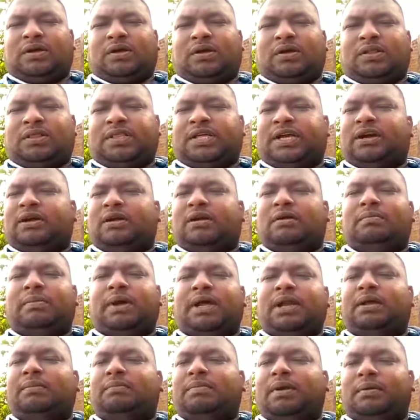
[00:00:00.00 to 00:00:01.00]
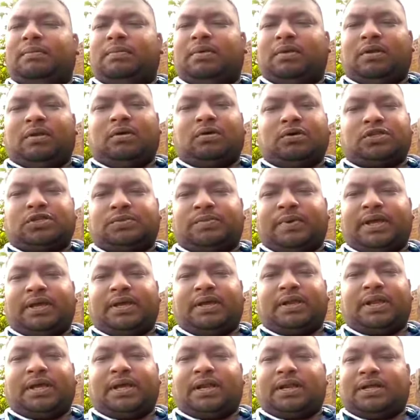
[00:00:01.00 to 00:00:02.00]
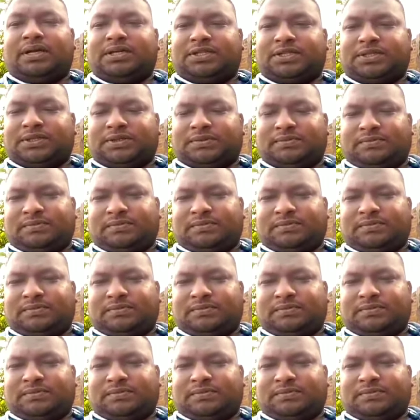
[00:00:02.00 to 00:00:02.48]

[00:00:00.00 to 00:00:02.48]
there are many people who speak in English,